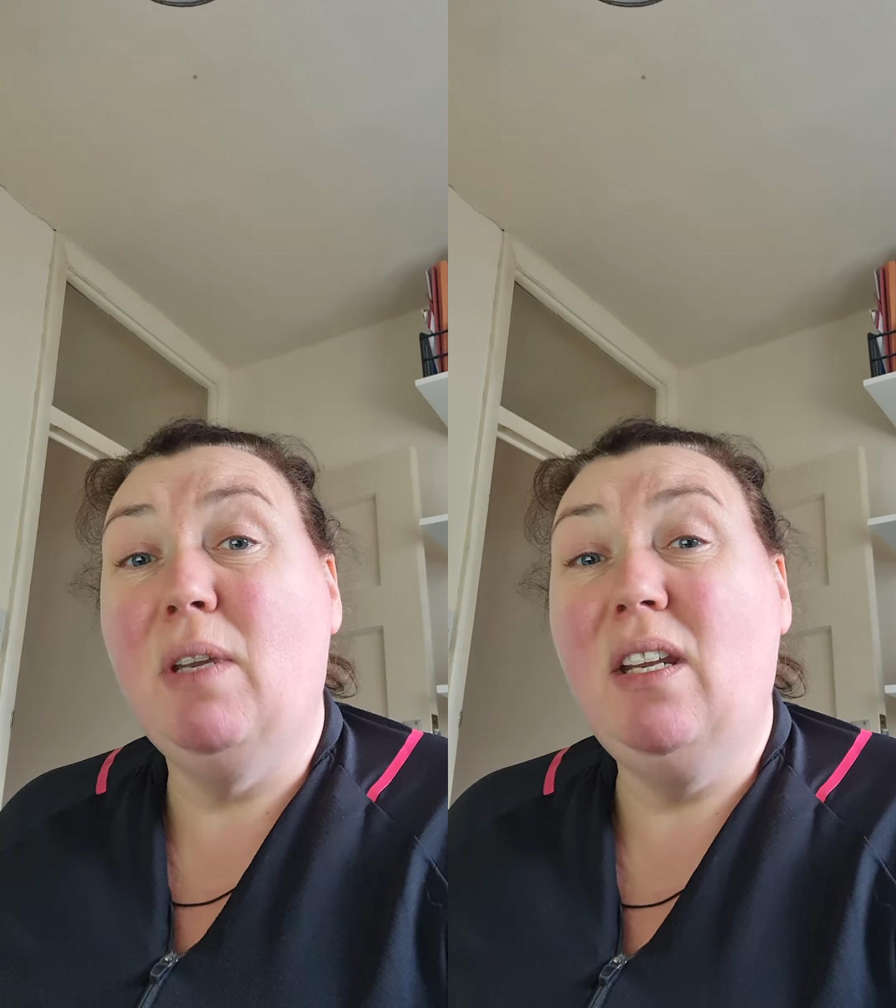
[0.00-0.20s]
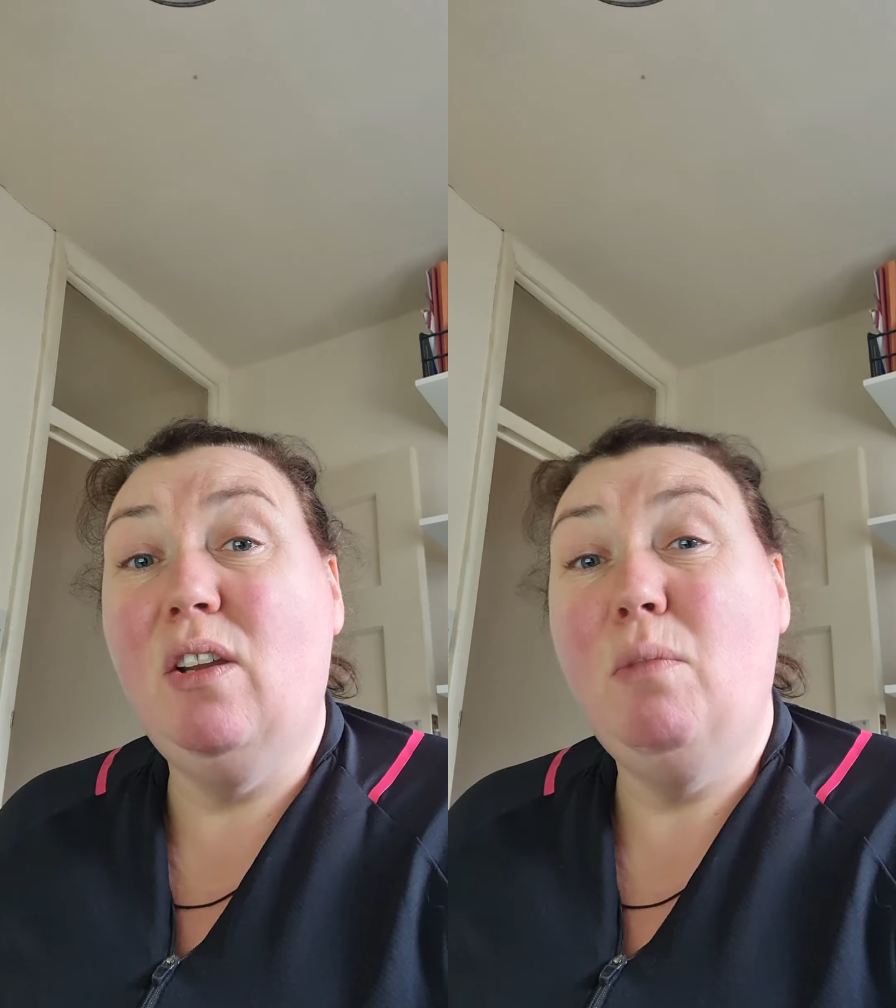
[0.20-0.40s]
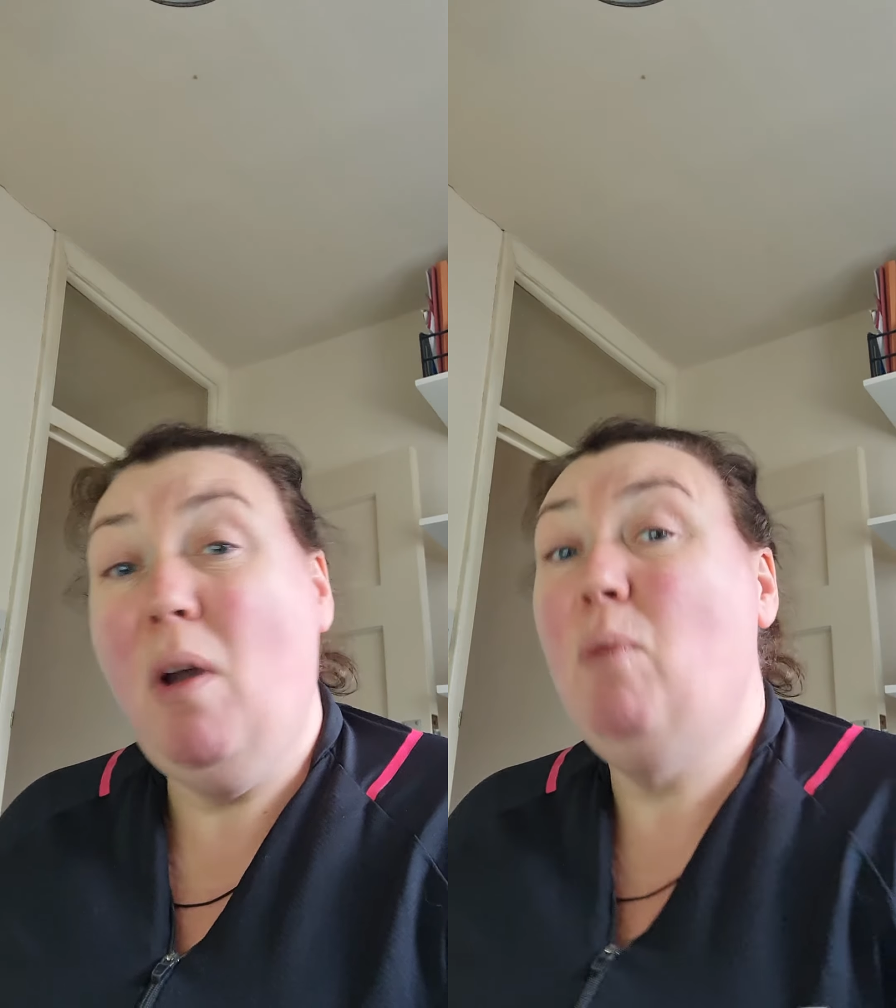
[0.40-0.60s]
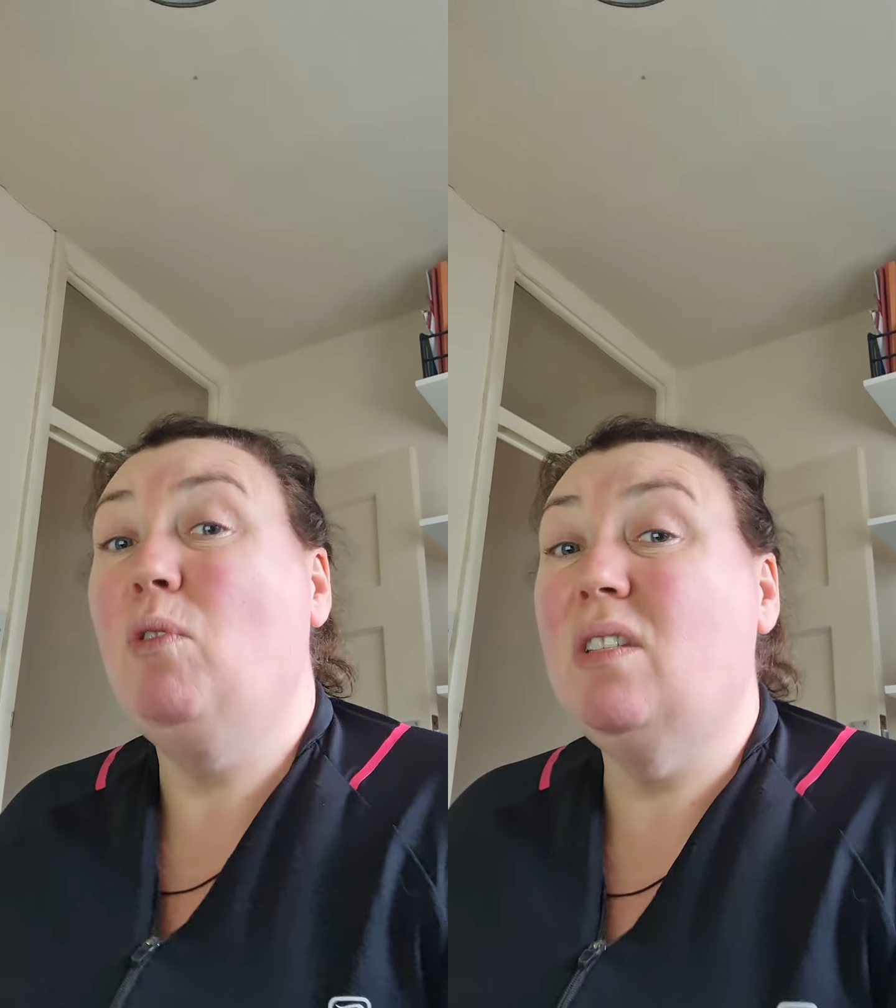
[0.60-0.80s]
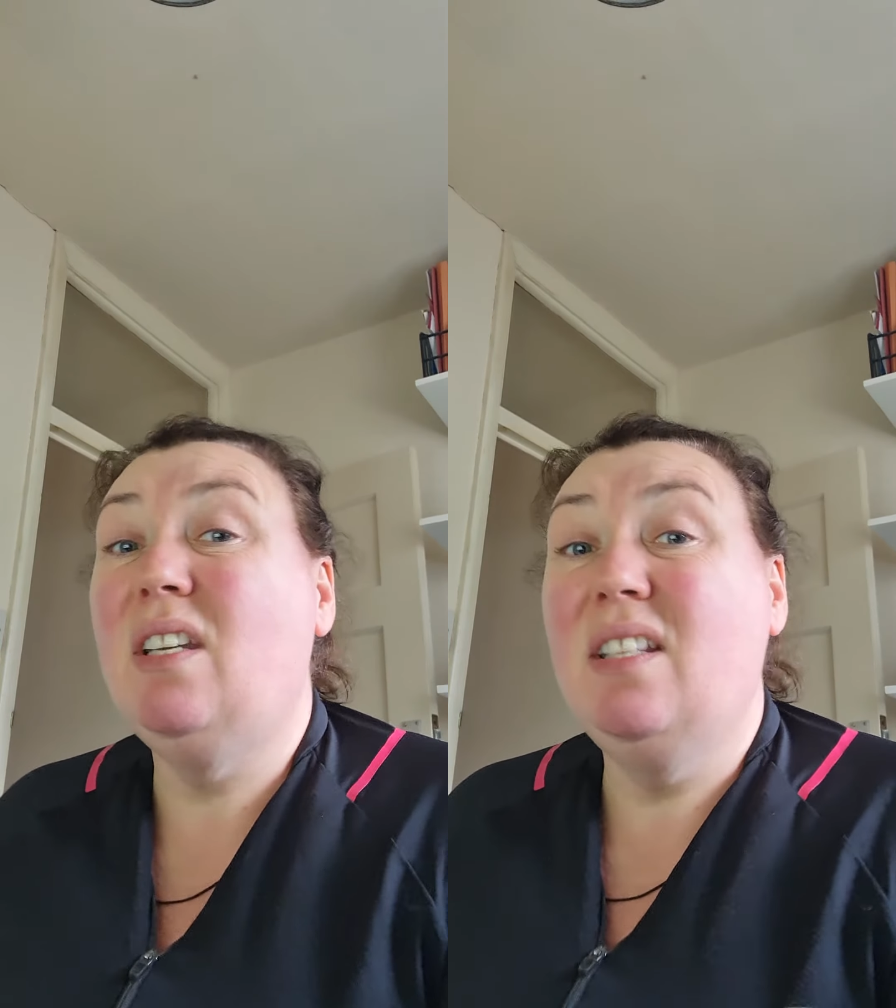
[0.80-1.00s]
You know, you might
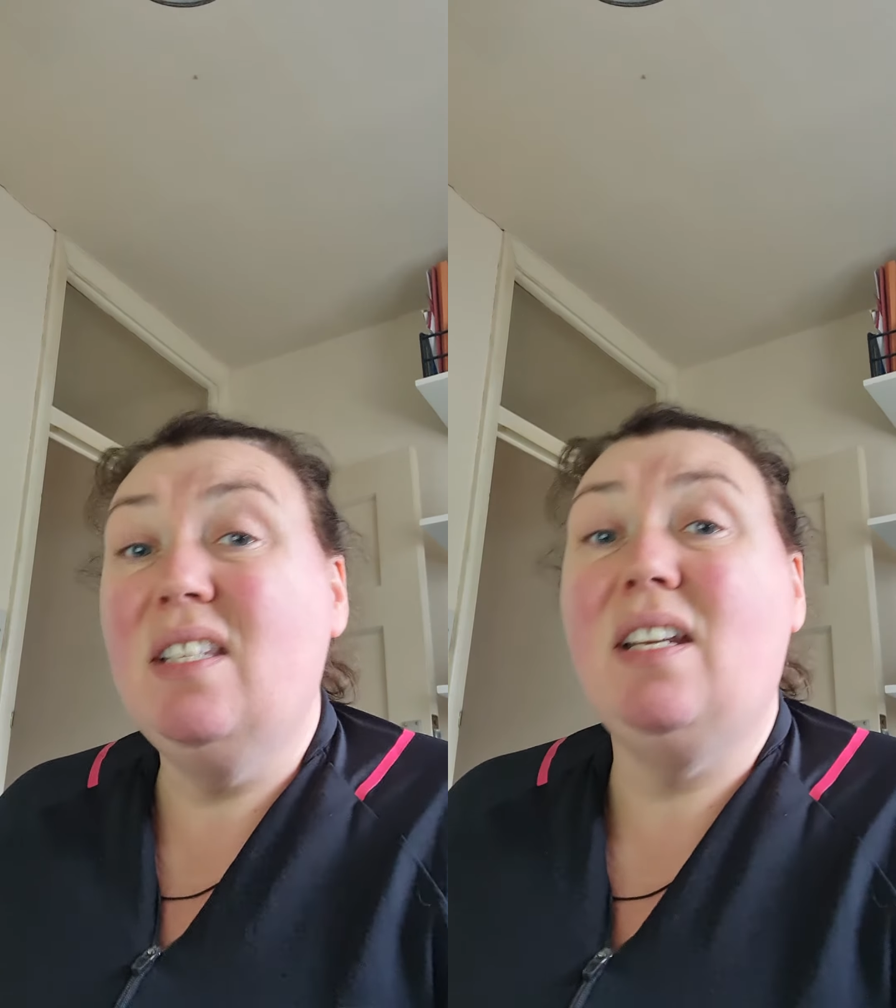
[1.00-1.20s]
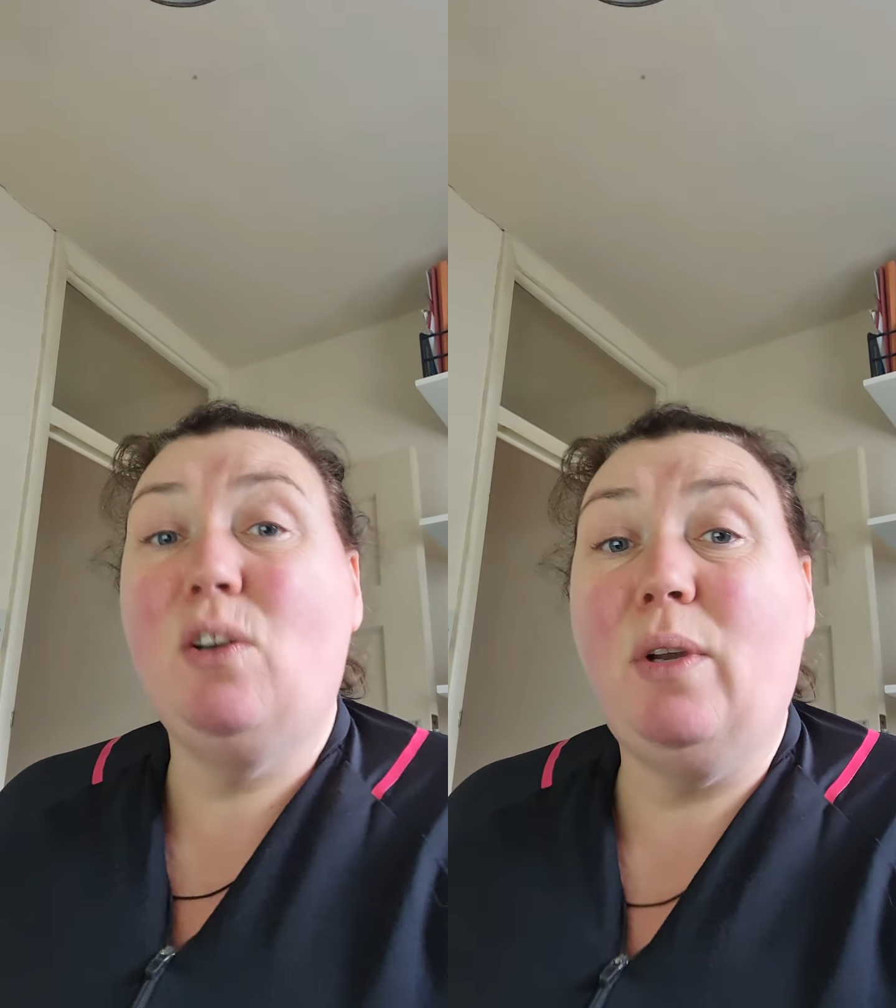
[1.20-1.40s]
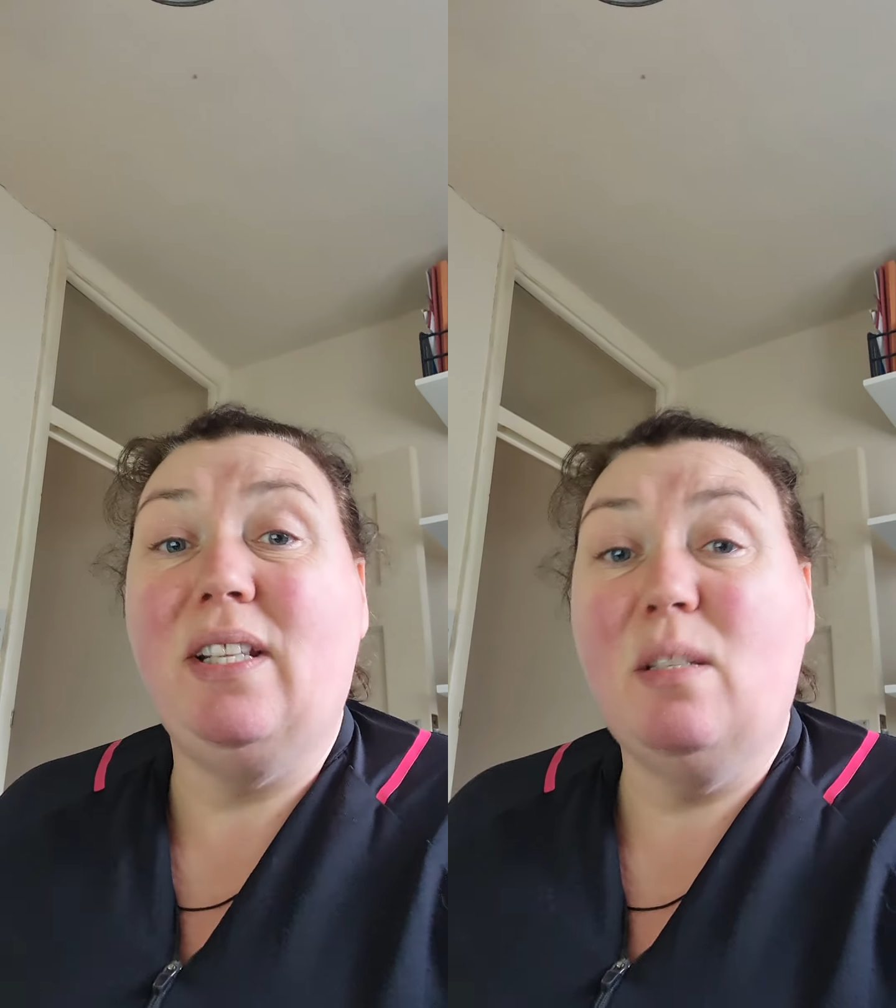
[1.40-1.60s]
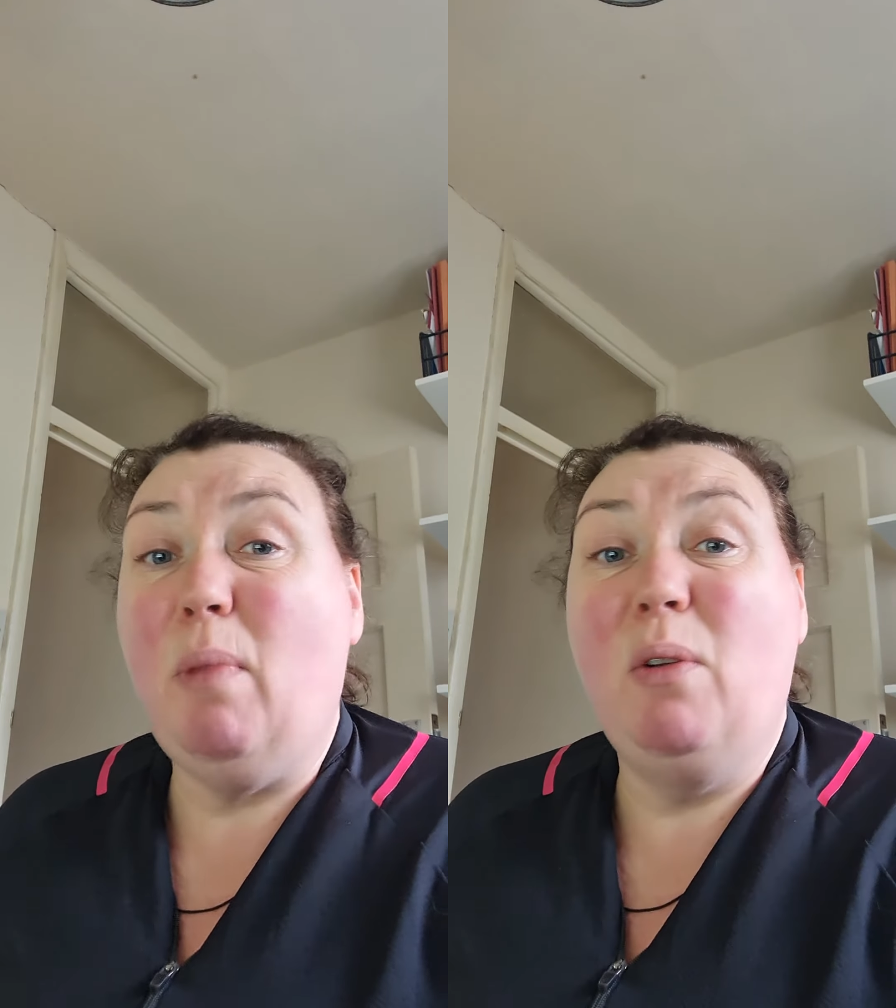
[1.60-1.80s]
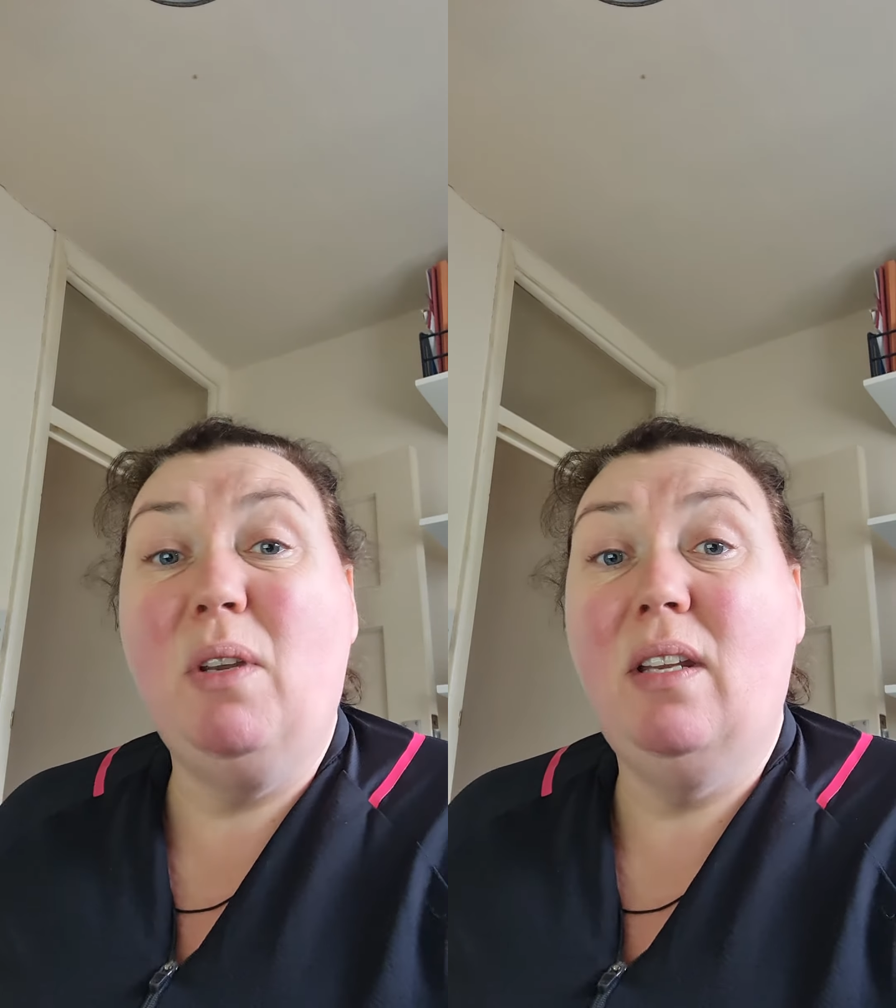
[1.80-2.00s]
want to consider quitting
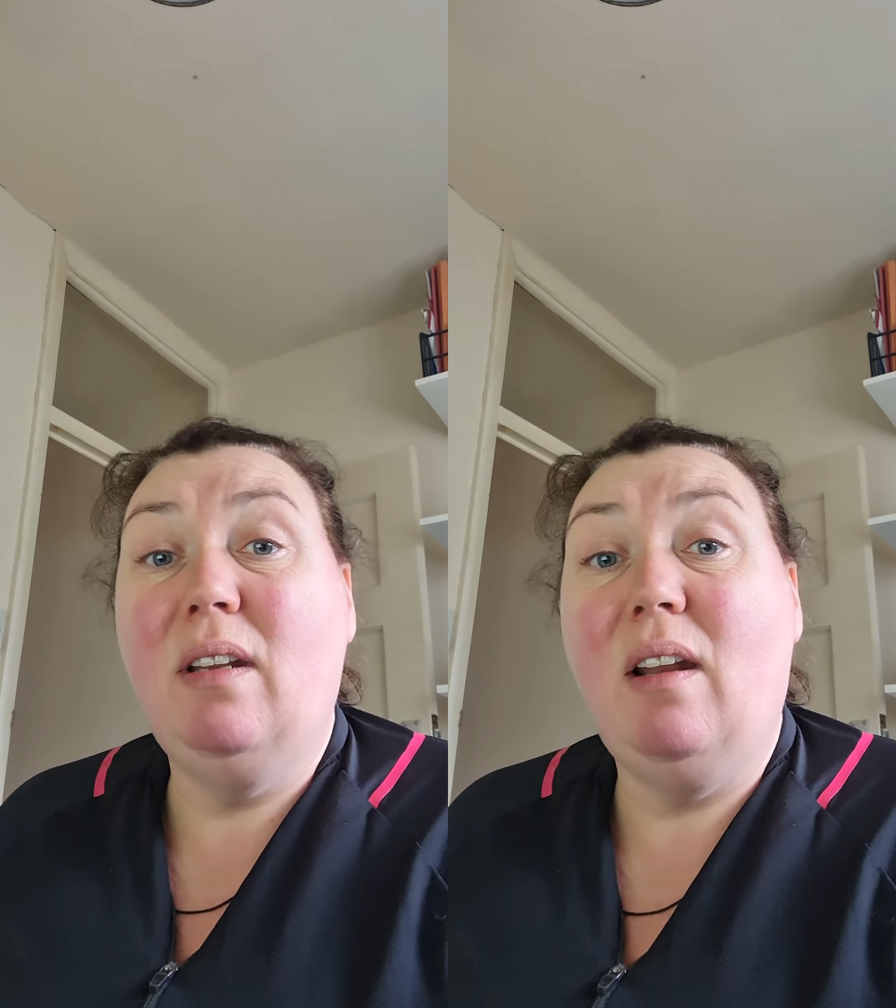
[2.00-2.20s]
smoking."